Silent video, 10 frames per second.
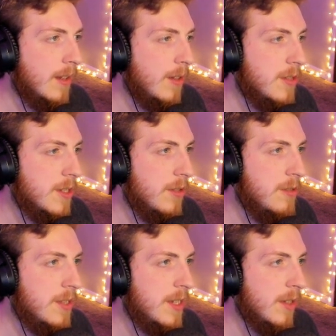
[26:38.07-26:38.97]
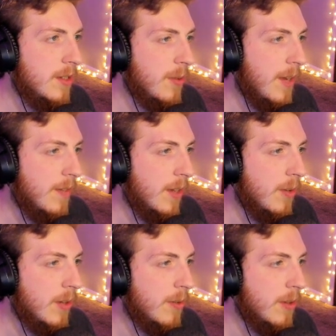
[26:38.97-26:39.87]
You still do have to go in
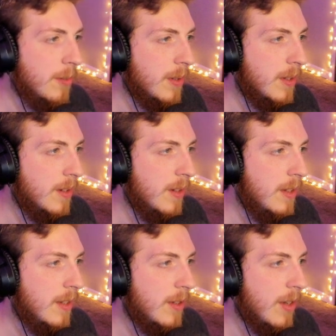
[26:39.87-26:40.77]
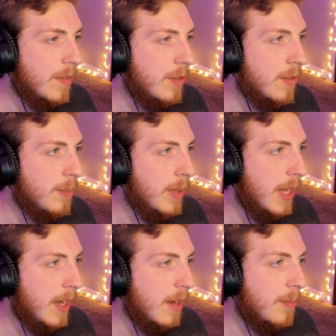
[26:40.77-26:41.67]
order, but you have to use a
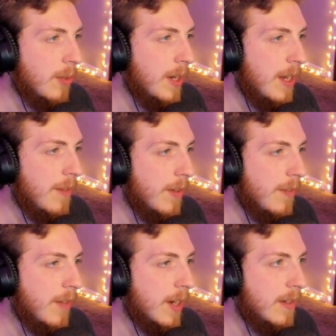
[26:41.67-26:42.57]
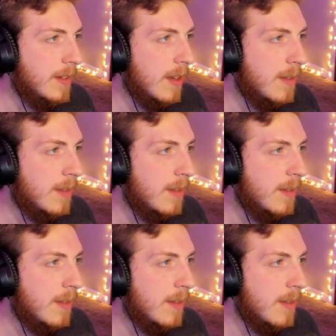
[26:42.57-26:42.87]
blank upgrade every fucking time.